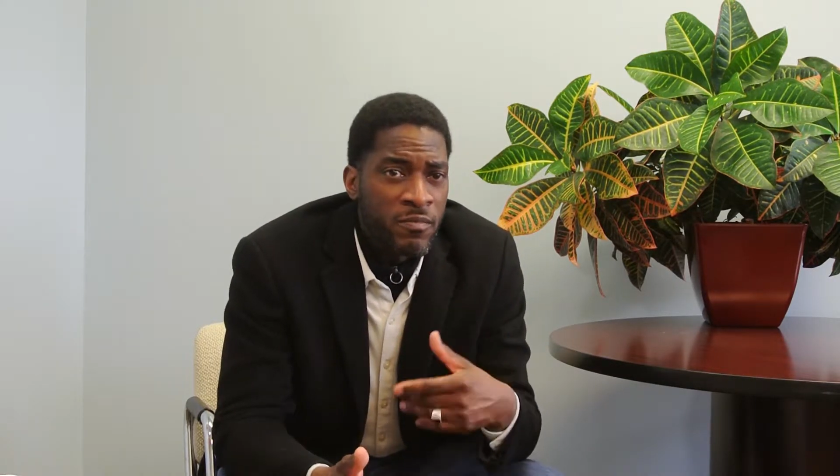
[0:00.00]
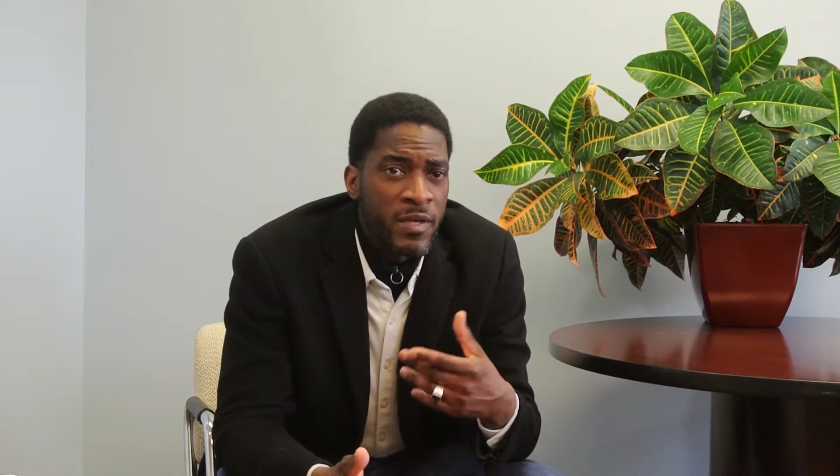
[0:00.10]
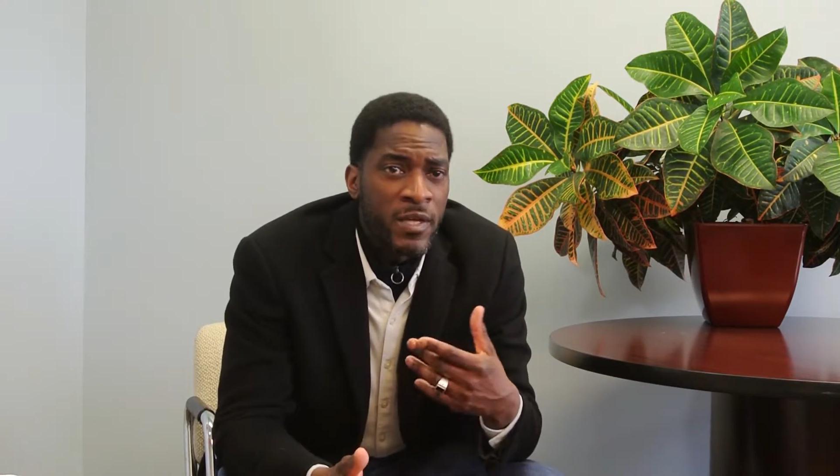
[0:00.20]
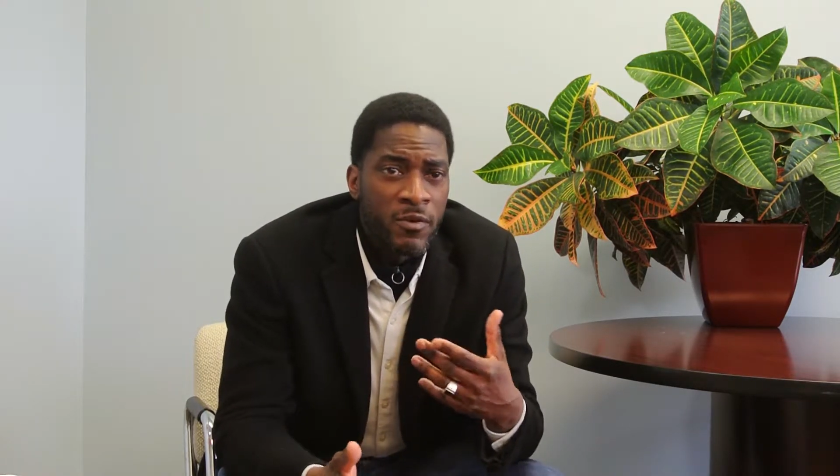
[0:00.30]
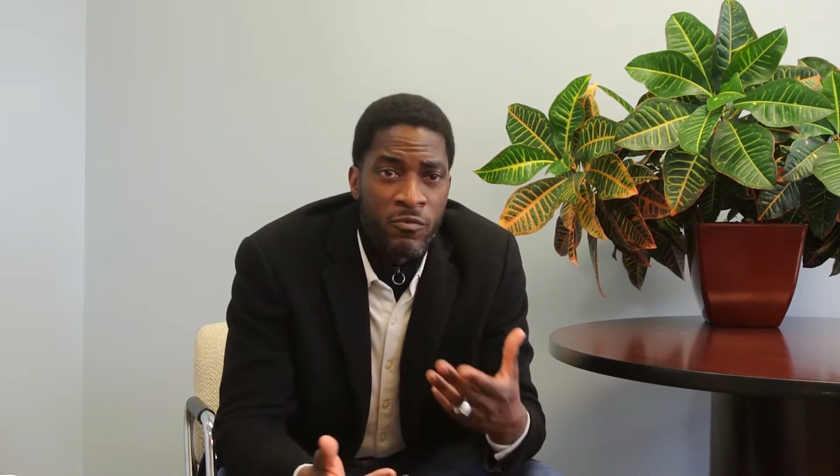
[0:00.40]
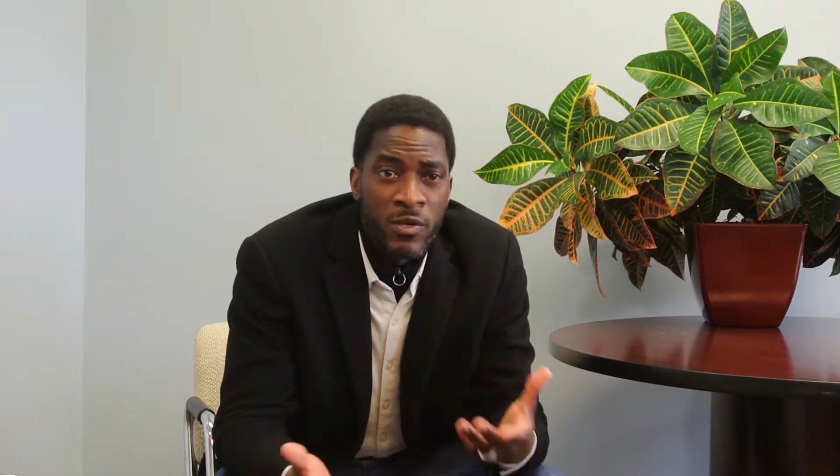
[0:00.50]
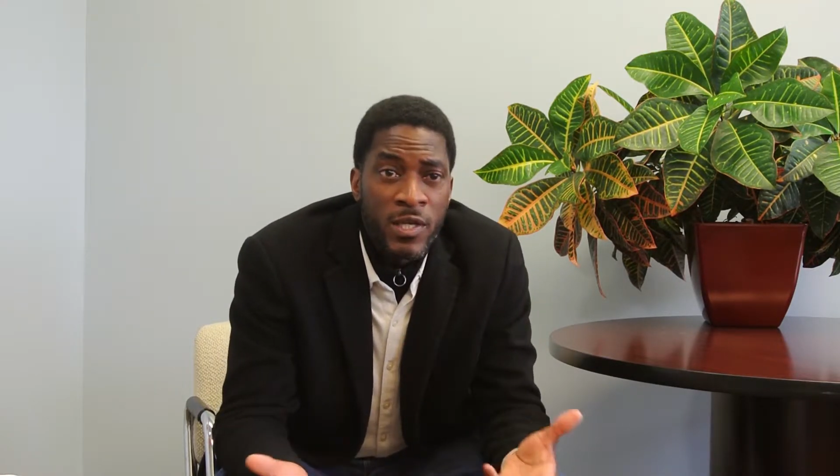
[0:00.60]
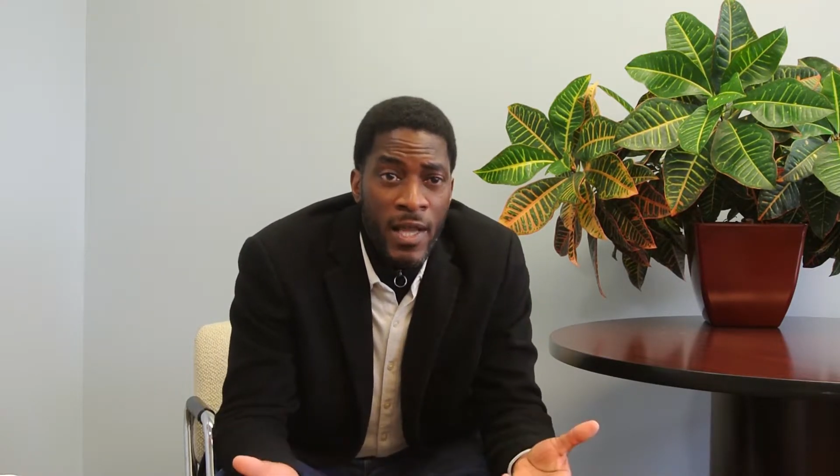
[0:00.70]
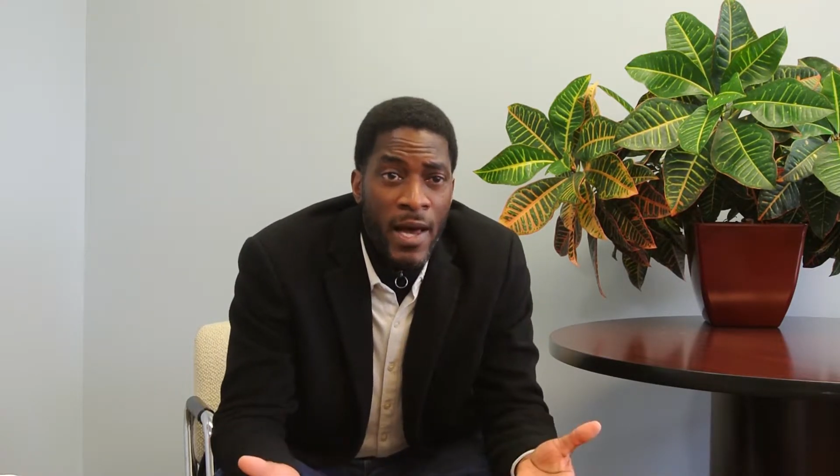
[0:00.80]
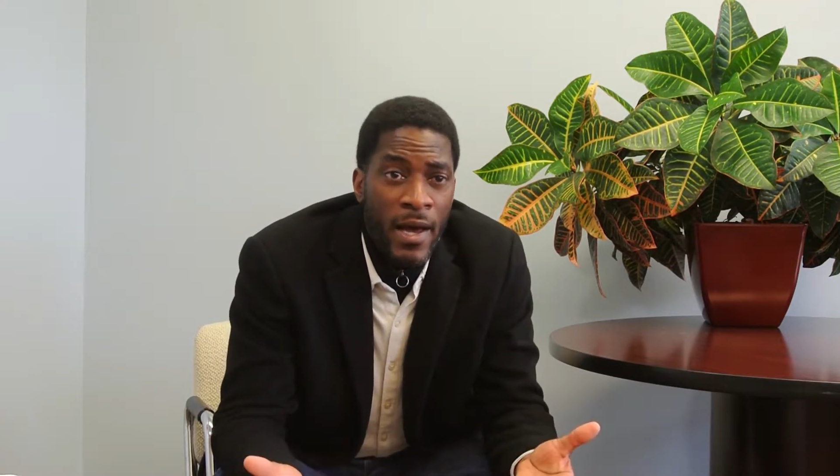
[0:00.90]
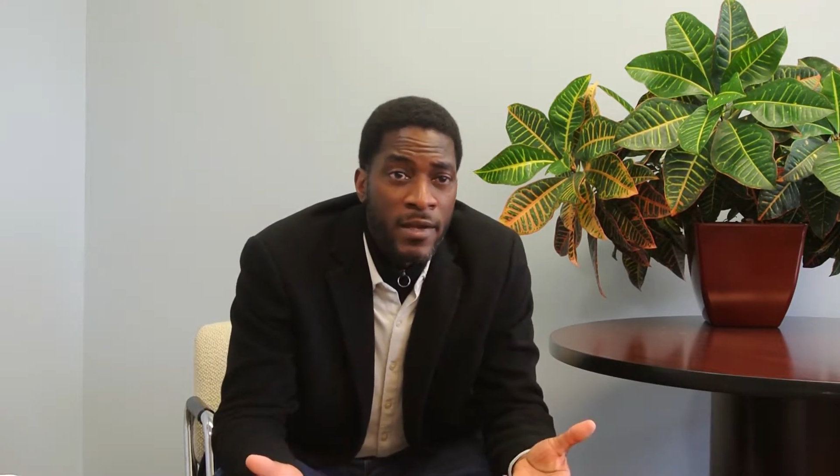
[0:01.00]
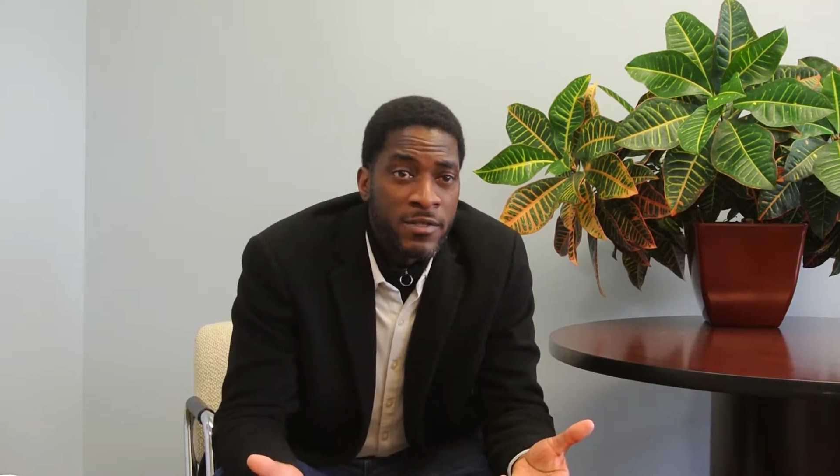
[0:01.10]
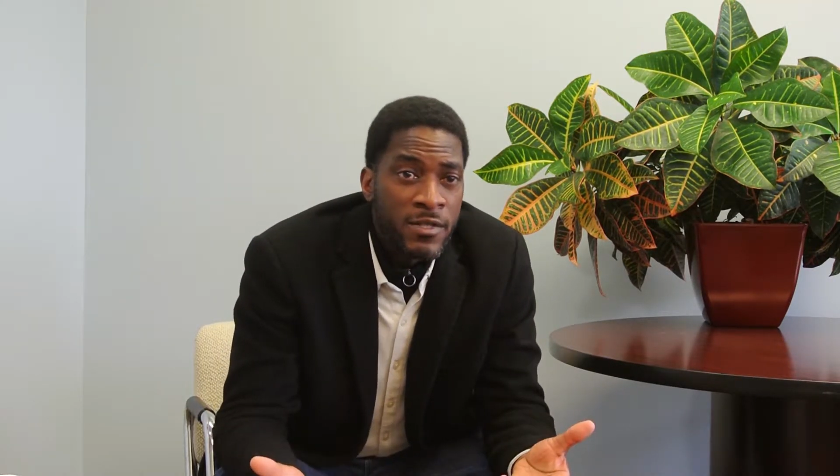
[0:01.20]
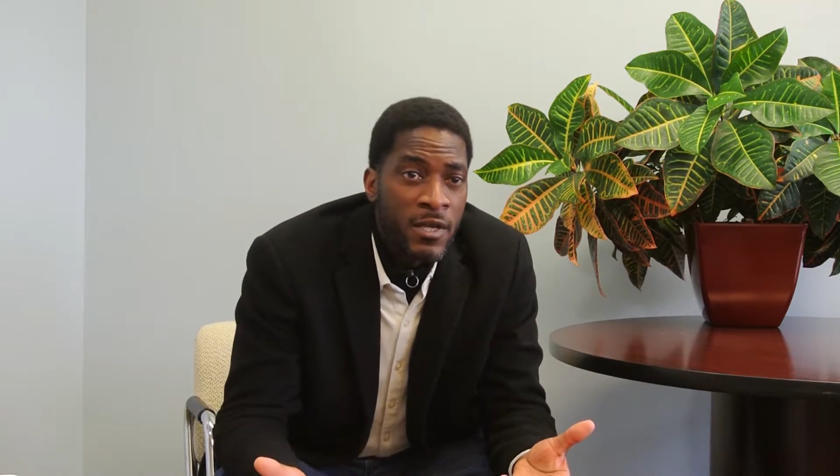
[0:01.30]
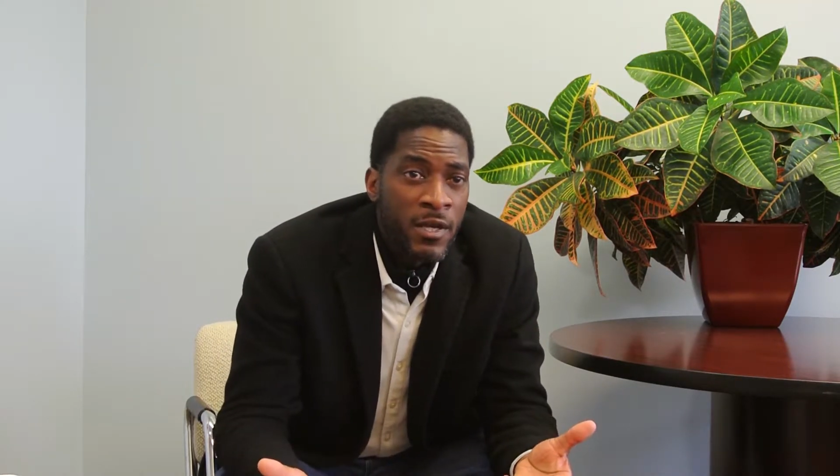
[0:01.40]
me and realize